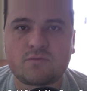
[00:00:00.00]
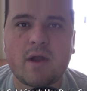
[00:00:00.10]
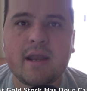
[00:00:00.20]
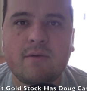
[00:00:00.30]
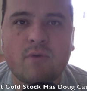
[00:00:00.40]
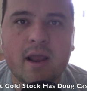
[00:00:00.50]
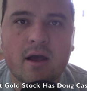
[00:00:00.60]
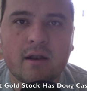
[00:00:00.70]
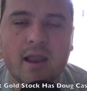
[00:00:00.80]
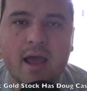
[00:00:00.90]
right
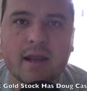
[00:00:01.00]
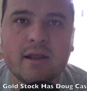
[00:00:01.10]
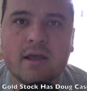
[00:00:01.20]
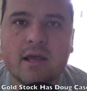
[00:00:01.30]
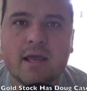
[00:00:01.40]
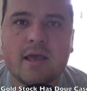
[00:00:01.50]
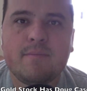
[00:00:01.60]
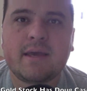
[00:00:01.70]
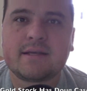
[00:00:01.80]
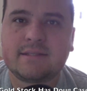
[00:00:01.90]
online,
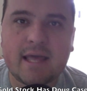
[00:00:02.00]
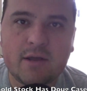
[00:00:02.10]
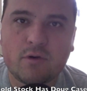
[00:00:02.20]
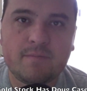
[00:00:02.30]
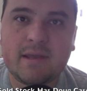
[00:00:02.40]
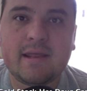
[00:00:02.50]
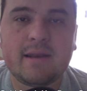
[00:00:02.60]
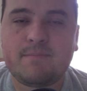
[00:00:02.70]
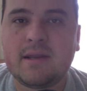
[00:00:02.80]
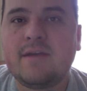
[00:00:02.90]
because then it would have
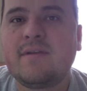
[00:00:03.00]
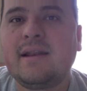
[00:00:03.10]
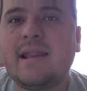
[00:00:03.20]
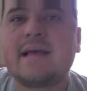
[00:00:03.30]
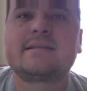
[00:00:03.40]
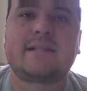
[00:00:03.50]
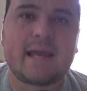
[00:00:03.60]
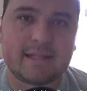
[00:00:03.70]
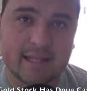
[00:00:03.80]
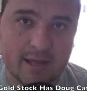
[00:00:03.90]
been even less
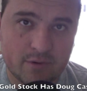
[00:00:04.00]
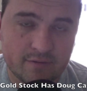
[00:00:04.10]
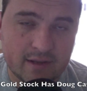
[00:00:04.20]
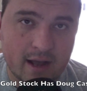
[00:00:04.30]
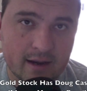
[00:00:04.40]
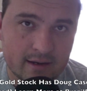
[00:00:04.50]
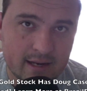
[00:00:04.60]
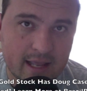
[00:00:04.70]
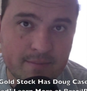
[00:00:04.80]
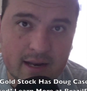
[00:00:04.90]
likely they would have gotten
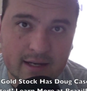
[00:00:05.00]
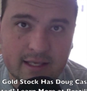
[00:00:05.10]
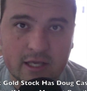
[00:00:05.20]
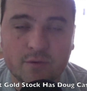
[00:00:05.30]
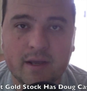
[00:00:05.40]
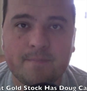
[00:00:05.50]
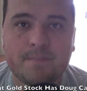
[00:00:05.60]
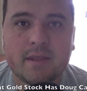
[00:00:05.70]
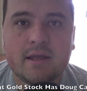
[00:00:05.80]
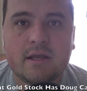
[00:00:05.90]
imminent QE.
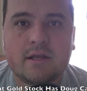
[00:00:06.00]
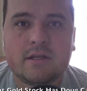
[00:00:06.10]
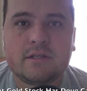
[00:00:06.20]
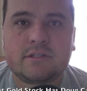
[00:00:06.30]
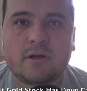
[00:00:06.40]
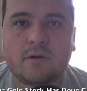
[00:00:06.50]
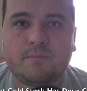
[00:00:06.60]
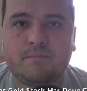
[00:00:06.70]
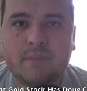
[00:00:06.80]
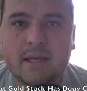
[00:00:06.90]

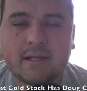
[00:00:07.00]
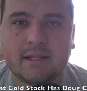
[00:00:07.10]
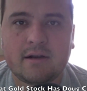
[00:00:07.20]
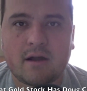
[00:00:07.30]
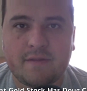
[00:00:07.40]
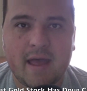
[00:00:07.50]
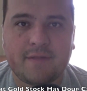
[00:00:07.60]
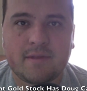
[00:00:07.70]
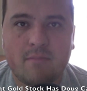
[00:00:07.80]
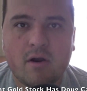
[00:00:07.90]
So be clear on
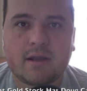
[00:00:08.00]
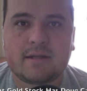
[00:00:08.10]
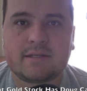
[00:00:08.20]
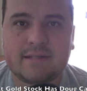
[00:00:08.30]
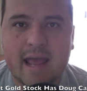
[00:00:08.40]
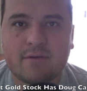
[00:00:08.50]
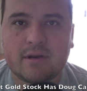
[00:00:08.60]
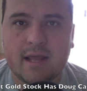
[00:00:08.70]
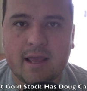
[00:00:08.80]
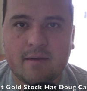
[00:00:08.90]
that. The market is down
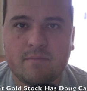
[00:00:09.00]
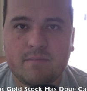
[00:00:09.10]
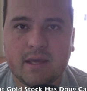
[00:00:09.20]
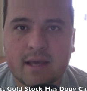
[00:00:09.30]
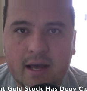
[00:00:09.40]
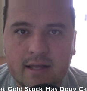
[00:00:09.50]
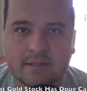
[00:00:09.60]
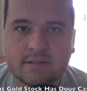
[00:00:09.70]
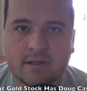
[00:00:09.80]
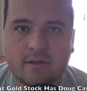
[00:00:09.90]
today because